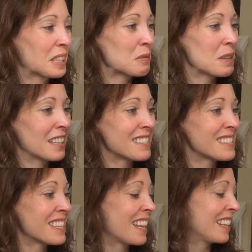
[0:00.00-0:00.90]
Camilla
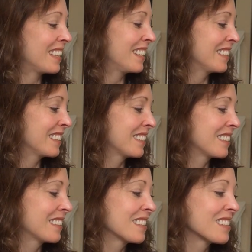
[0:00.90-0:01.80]
said.
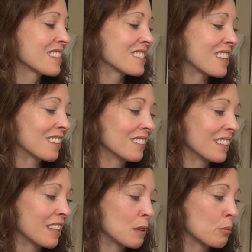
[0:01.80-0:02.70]

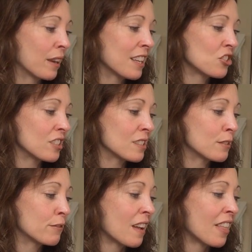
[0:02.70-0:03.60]
Suddenly, the
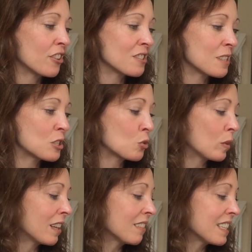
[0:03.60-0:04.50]
branches, feathers, and
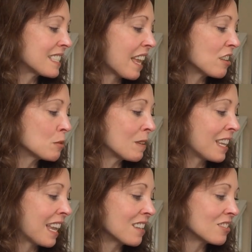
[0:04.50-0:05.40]
squiggly tails
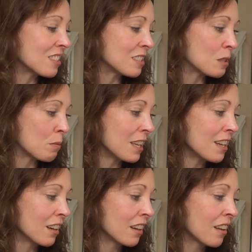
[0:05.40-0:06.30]
began to
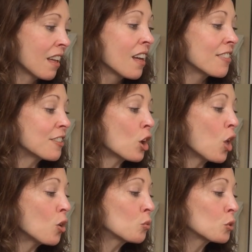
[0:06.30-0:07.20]
disappear. Then the
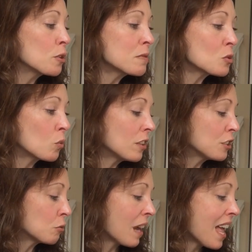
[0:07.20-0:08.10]
whole room
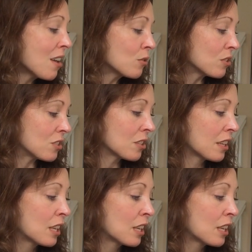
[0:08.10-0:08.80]
swirled around.